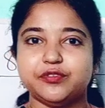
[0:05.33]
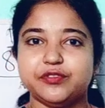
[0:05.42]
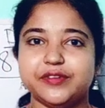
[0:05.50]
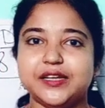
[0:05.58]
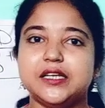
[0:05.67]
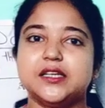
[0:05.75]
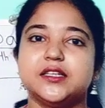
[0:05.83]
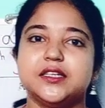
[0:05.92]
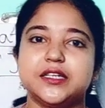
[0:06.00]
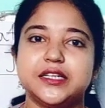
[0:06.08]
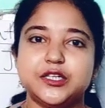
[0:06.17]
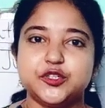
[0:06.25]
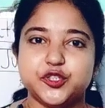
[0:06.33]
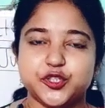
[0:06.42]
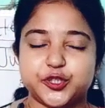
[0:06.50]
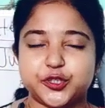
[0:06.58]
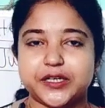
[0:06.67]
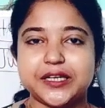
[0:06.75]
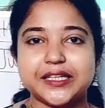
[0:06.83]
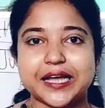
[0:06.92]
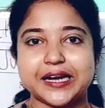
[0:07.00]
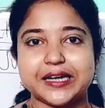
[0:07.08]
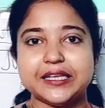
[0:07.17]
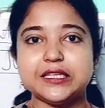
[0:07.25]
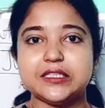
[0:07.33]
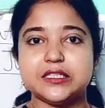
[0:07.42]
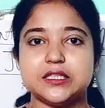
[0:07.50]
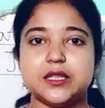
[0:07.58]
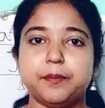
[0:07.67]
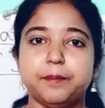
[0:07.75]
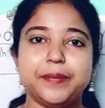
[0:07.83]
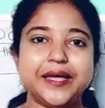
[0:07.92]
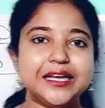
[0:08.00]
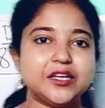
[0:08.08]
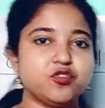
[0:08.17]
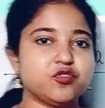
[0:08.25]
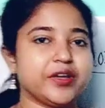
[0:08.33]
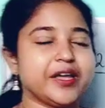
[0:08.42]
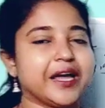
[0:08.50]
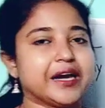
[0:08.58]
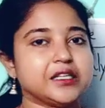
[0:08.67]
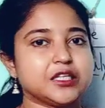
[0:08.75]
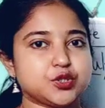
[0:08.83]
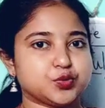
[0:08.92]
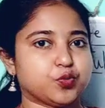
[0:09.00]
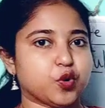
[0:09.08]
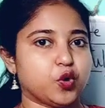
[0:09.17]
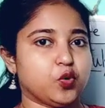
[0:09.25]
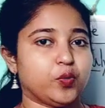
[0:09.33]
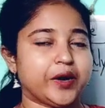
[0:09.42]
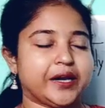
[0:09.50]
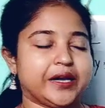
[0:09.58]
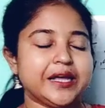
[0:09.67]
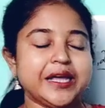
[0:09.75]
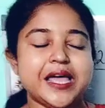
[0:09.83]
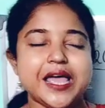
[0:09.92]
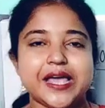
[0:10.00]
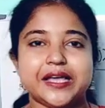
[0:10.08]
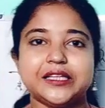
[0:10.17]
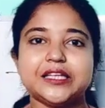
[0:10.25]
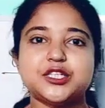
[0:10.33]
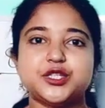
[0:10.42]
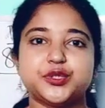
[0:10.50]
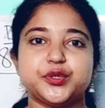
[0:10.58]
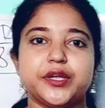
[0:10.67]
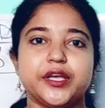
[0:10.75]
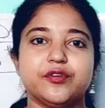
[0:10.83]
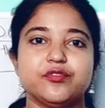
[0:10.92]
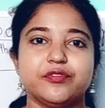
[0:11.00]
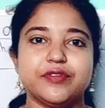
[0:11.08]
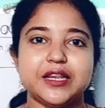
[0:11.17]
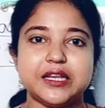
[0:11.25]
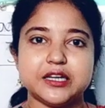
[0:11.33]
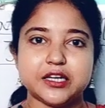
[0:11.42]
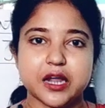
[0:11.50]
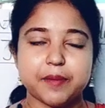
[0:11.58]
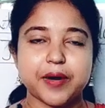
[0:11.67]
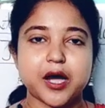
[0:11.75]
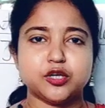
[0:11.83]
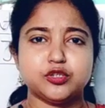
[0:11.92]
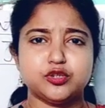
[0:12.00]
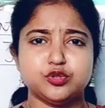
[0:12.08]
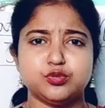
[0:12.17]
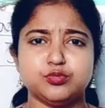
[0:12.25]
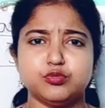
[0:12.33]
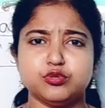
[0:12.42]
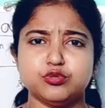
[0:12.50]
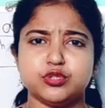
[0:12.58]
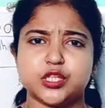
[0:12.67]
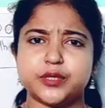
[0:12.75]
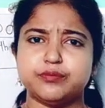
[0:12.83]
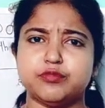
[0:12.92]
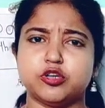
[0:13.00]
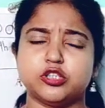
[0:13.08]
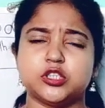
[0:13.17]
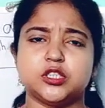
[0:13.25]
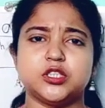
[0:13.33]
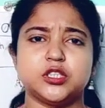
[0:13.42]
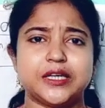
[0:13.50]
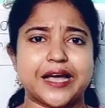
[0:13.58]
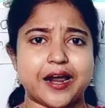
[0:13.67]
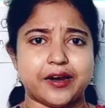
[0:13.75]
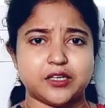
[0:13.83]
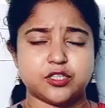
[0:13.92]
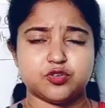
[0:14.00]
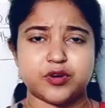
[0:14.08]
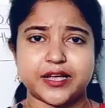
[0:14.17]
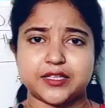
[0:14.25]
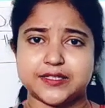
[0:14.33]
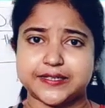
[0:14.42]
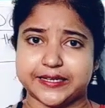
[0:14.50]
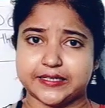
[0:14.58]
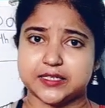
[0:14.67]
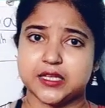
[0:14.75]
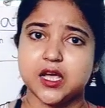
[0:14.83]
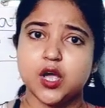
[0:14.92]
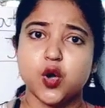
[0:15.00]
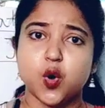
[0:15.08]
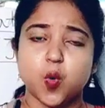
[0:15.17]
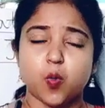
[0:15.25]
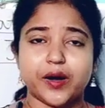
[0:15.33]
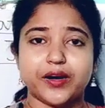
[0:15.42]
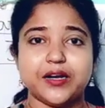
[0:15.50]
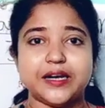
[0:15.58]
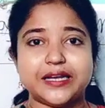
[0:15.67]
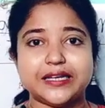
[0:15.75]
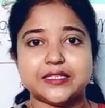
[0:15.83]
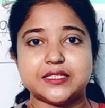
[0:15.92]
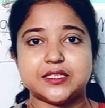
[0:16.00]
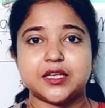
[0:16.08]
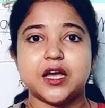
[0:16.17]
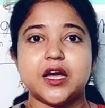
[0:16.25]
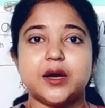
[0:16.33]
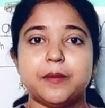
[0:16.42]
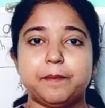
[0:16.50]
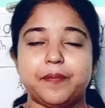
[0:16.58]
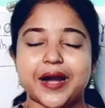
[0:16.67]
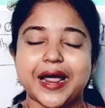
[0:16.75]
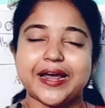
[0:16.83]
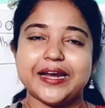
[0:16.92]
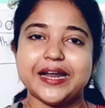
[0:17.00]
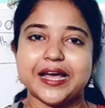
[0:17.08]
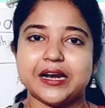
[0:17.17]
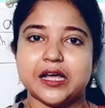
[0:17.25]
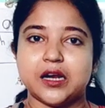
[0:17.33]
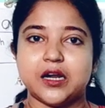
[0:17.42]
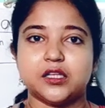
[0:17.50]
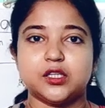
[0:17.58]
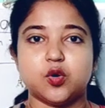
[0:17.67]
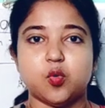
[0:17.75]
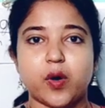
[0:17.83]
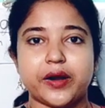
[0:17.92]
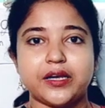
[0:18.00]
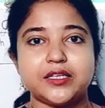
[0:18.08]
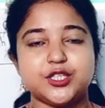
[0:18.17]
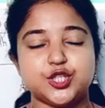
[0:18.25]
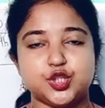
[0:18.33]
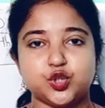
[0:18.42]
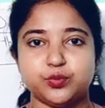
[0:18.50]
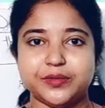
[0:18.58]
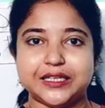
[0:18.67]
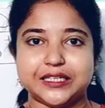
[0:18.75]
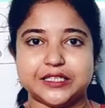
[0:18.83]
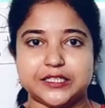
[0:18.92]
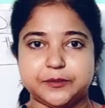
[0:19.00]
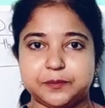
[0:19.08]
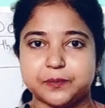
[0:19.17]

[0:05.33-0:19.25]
we will learn a new story, that is the big tree and the small one. In this story we will learn about two most important characteristics. One is pride and another one is humility.